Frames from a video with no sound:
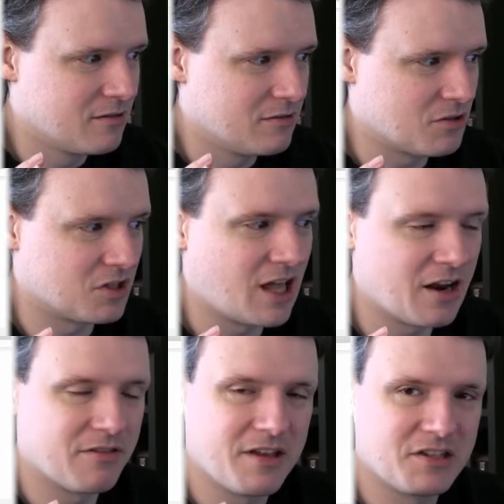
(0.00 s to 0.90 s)
there's a
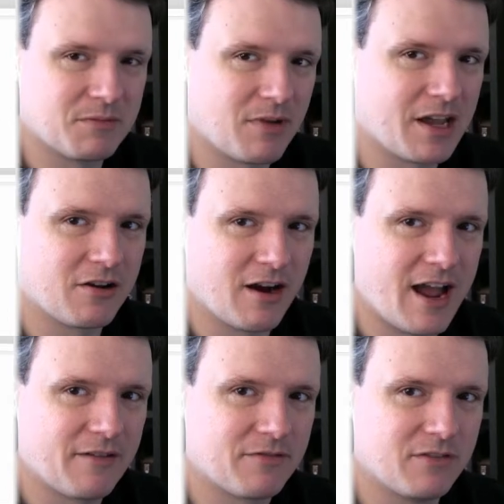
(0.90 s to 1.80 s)
lot of things in
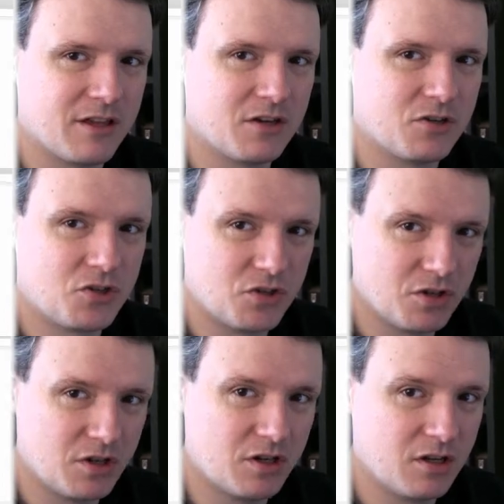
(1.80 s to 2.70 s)
Minecraft that
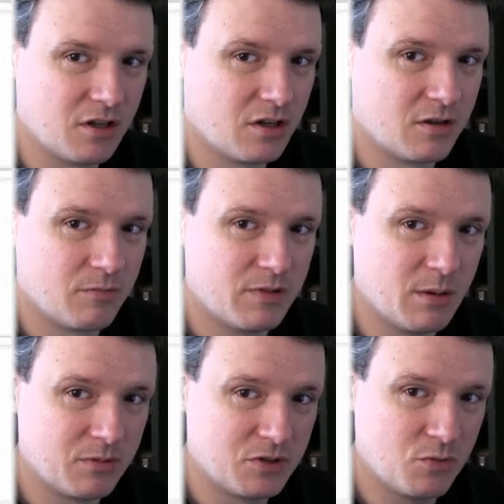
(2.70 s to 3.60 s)
should be
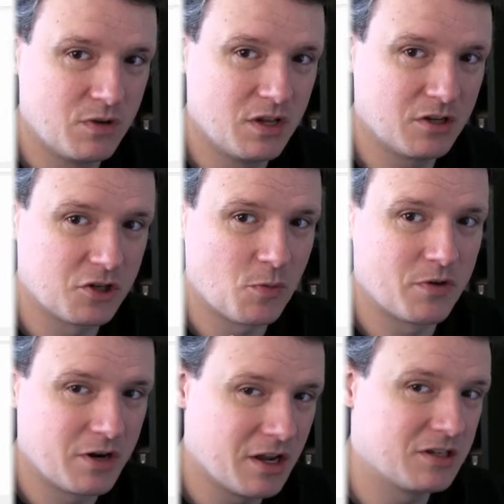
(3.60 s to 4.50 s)
able to be
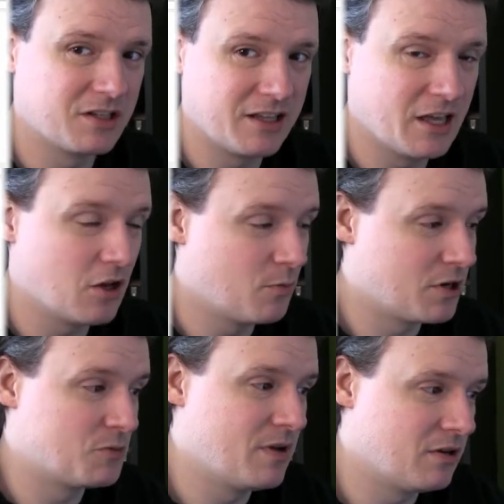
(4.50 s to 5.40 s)
interpreted into Lego
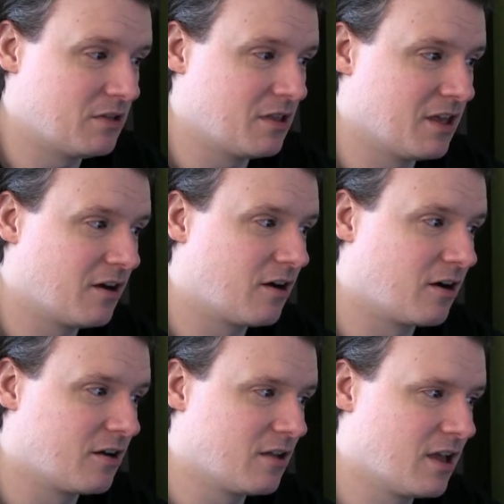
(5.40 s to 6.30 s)
much better than they
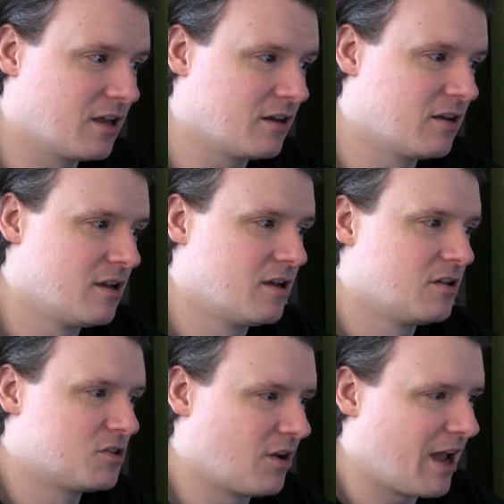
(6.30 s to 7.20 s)
are, and
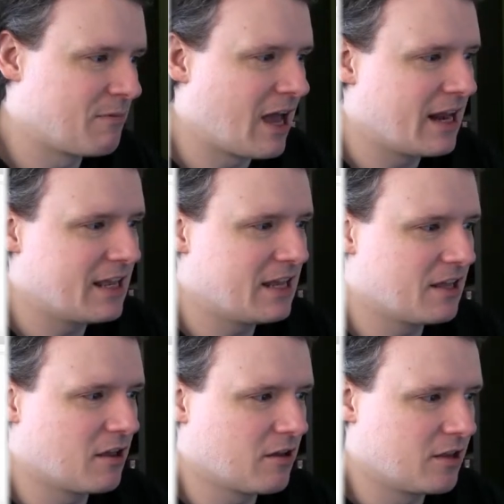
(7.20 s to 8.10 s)
so I'm kind of
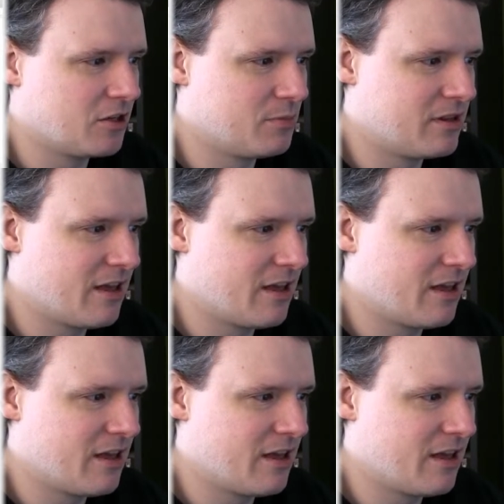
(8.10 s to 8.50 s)
getting a little bit of